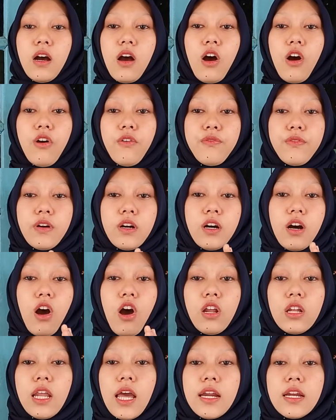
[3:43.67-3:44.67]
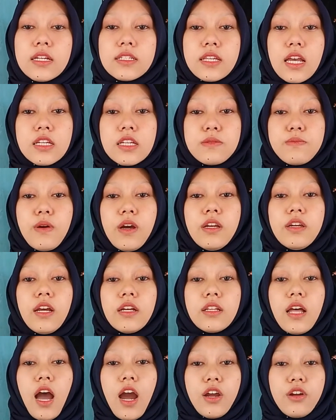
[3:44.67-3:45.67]
of online assessment
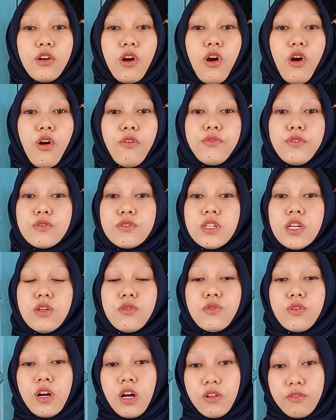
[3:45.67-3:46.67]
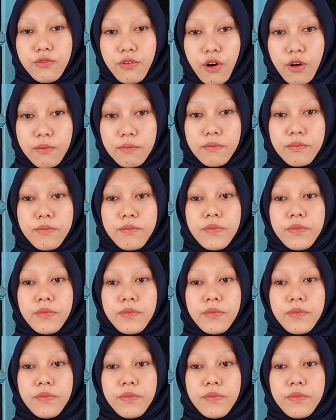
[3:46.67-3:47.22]
that I know of using Google Form.